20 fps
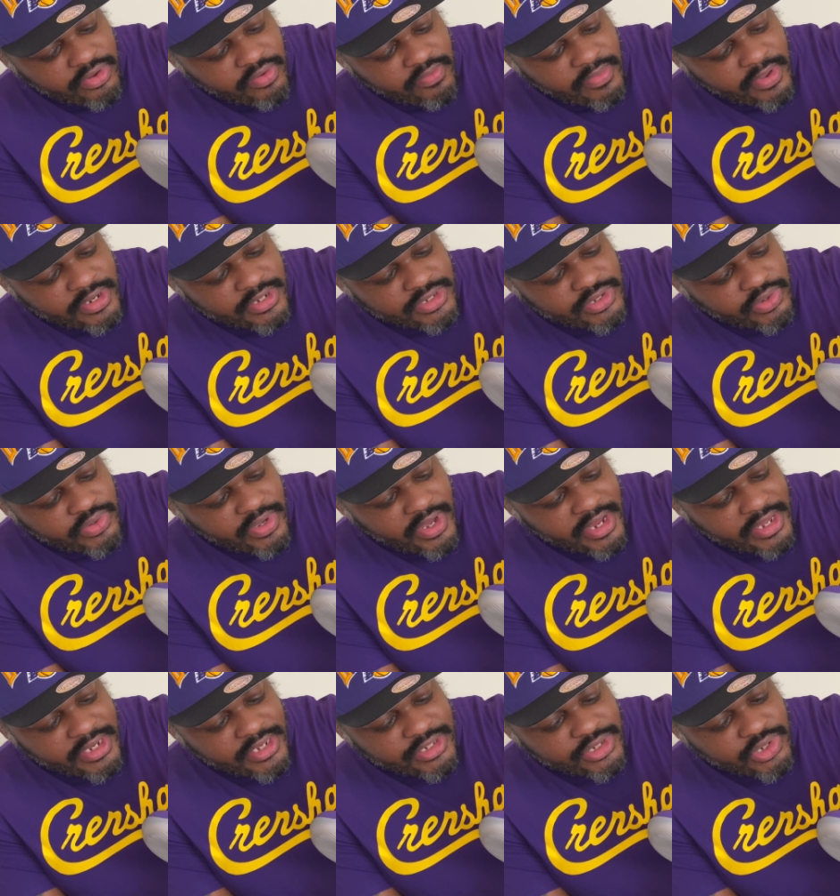midsole, you got
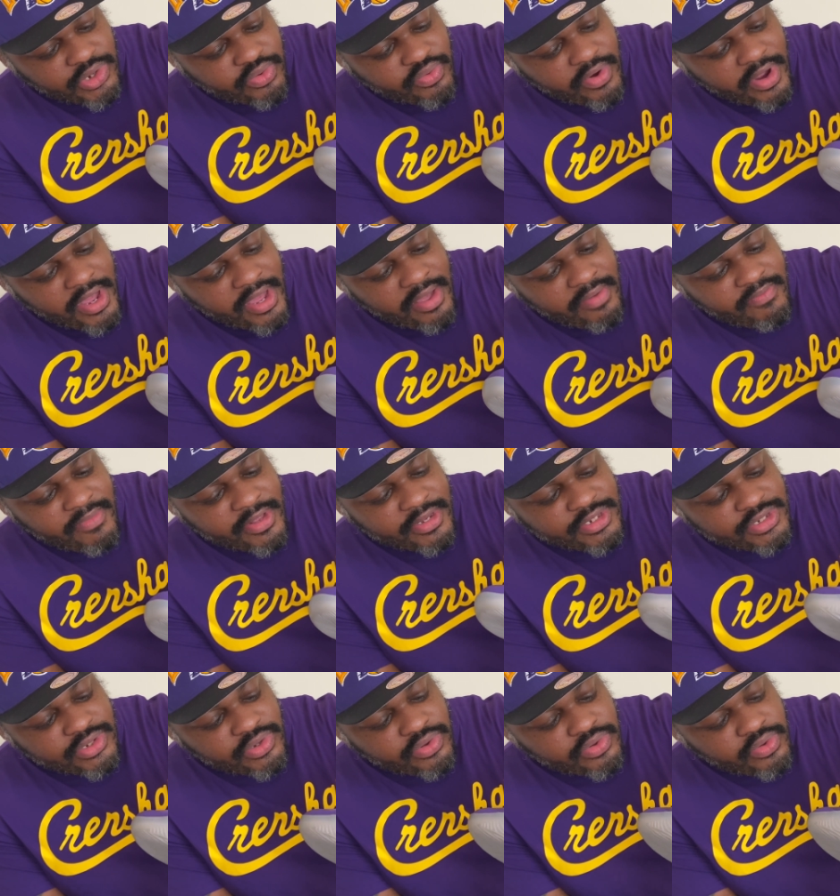this gray
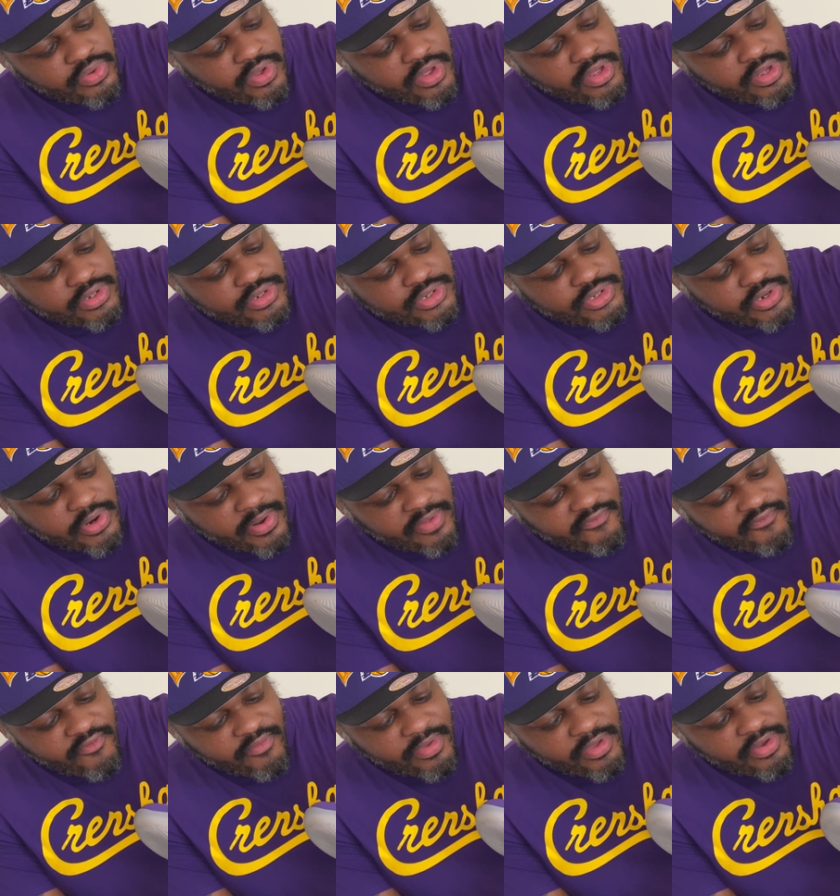midsole starting
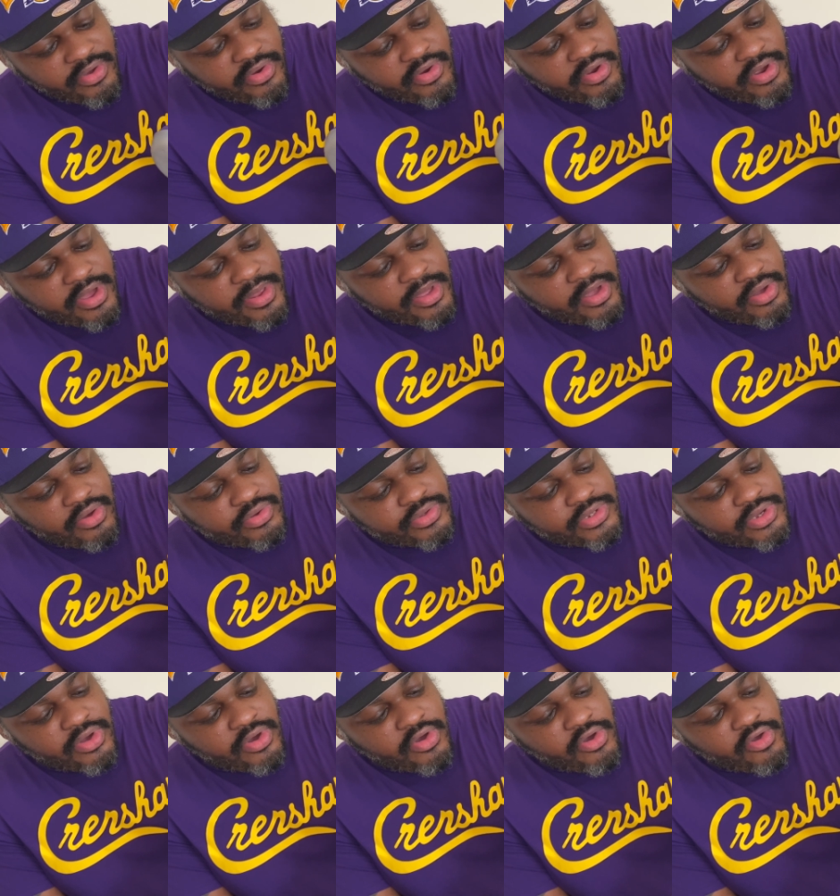from here, and it goes
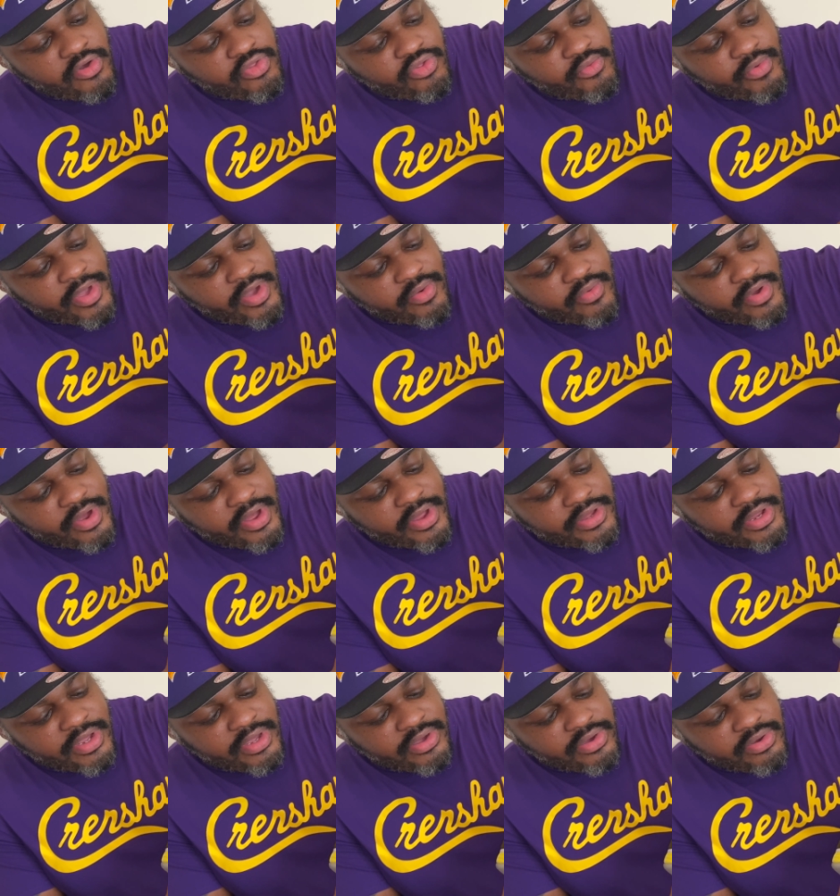all the way around
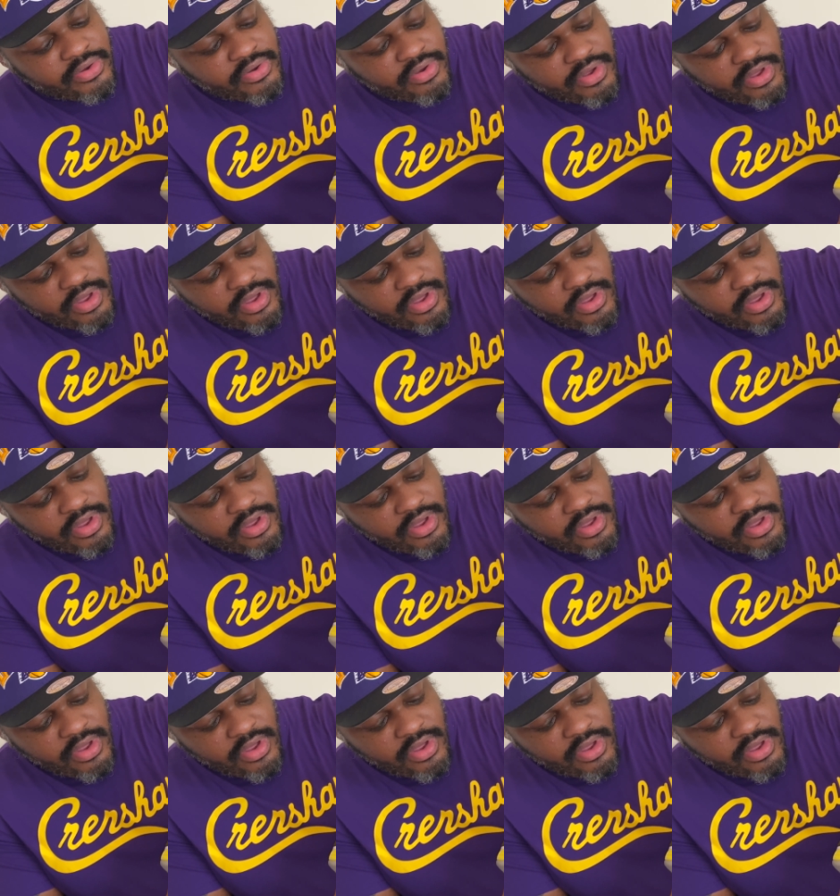here